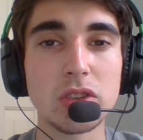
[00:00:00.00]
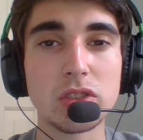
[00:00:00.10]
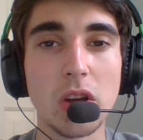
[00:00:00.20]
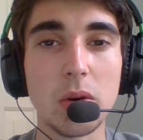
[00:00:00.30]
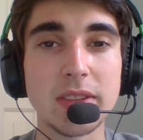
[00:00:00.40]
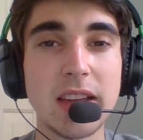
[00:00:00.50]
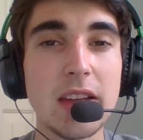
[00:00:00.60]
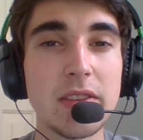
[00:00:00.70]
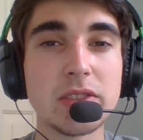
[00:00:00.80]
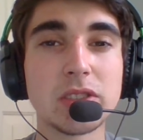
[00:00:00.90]
so it's
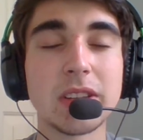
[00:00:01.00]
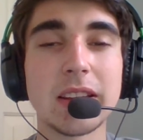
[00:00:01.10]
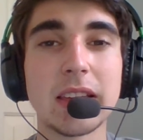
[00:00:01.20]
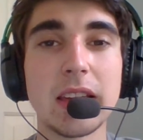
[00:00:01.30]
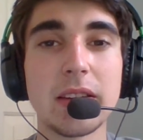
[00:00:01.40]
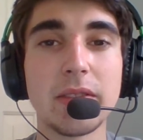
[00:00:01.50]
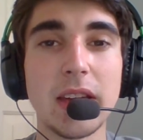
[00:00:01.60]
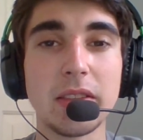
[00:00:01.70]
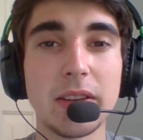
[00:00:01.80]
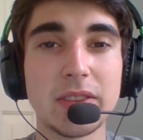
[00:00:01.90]
kind of interesting to give
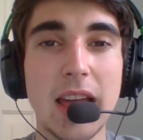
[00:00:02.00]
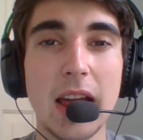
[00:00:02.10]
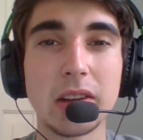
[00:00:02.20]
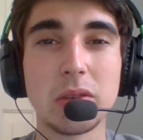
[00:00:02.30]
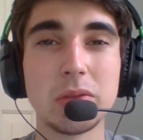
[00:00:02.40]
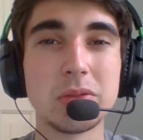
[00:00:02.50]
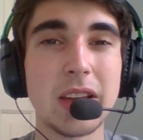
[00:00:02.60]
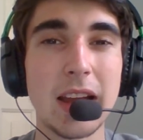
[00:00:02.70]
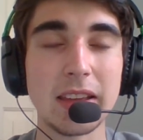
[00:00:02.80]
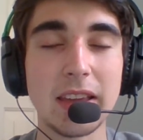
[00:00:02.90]
a left tackle who's
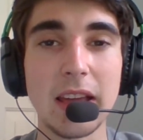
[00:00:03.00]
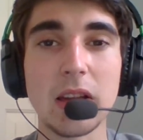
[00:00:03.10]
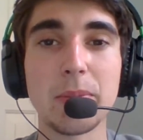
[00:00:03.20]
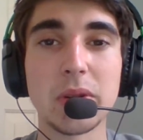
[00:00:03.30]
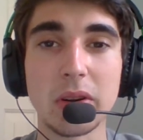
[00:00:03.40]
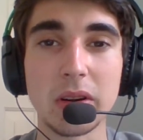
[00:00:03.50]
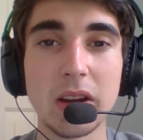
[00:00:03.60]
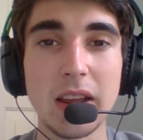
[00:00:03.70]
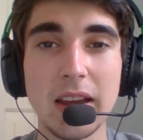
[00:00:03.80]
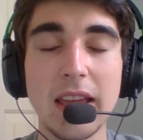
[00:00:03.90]
kind of getting up there
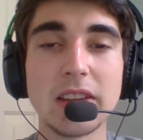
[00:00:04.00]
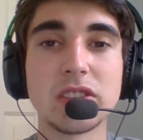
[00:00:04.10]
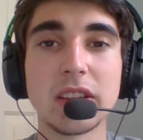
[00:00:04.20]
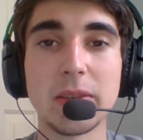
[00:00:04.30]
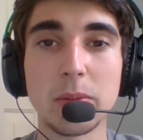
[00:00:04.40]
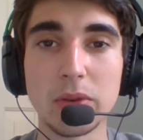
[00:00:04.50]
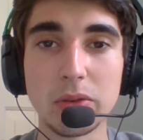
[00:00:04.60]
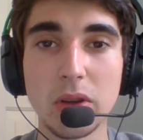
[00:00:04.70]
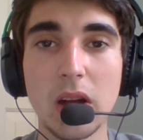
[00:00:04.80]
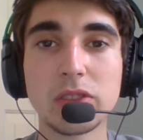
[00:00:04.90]
in age to give him a
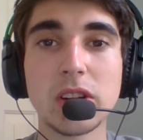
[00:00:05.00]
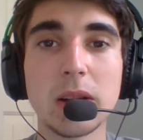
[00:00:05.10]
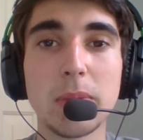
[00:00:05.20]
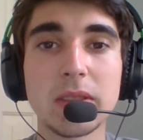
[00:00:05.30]
new contract.